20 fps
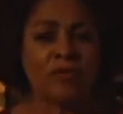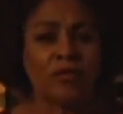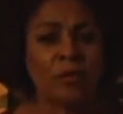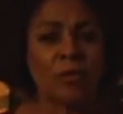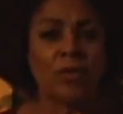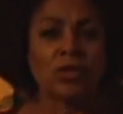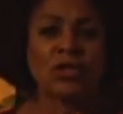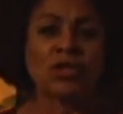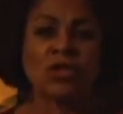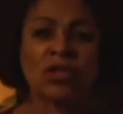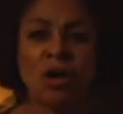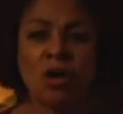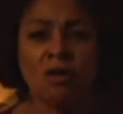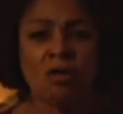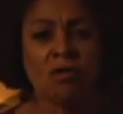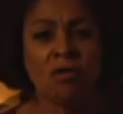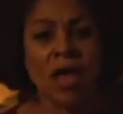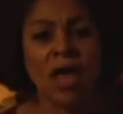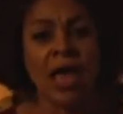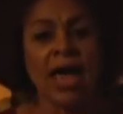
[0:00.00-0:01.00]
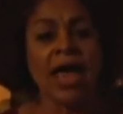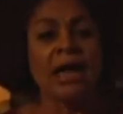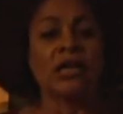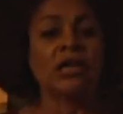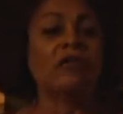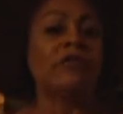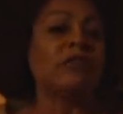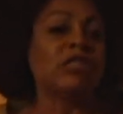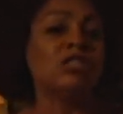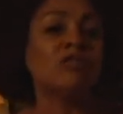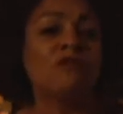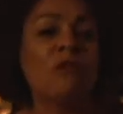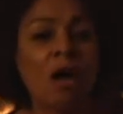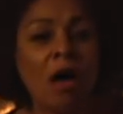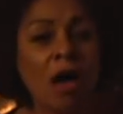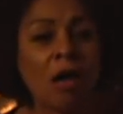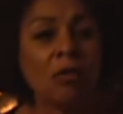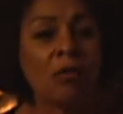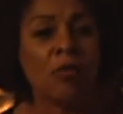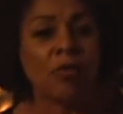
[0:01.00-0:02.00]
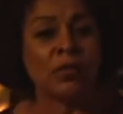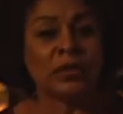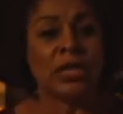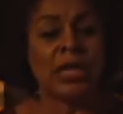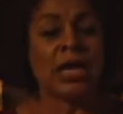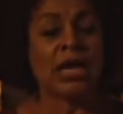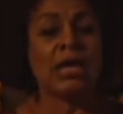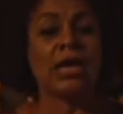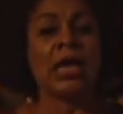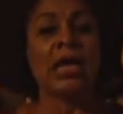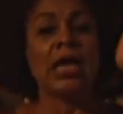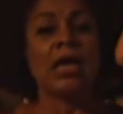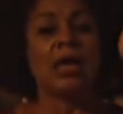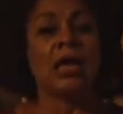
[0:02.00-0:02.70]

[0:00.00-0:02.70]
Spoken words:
from her soul. And Chris Rock said,